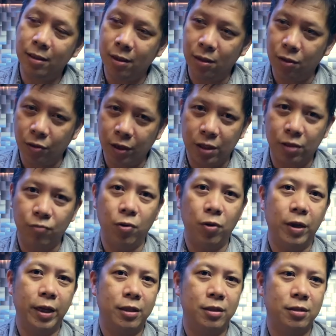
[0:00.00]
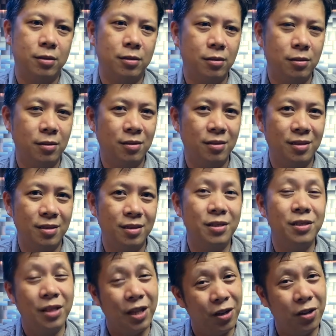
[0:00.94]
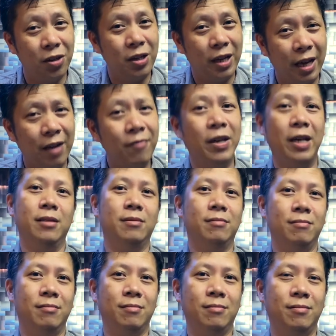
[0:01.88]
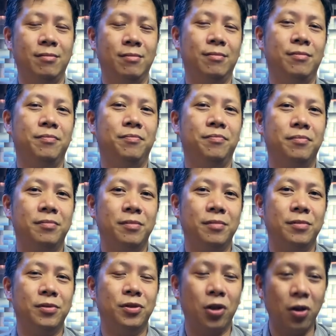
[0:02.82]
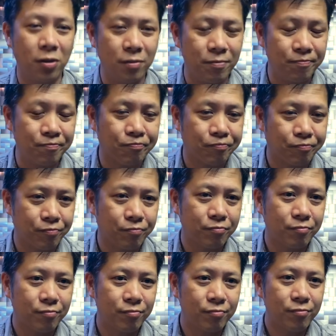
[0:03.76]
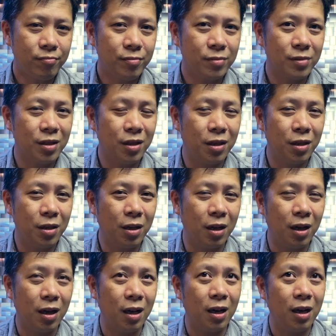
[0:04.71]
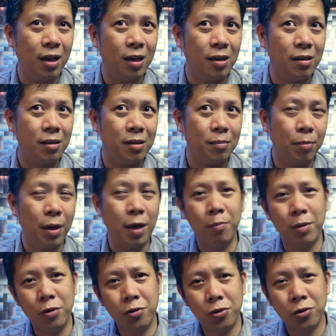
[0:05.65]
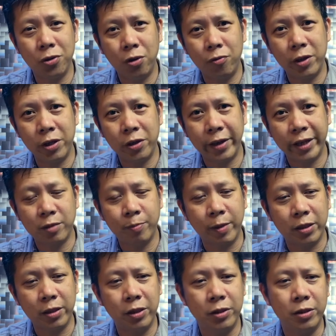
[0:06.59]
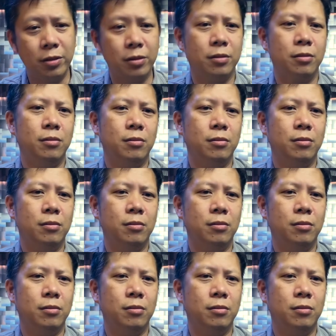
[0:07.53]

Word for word: Look at Rolex. They all have that. So, uh, maybe you should lower your expectations.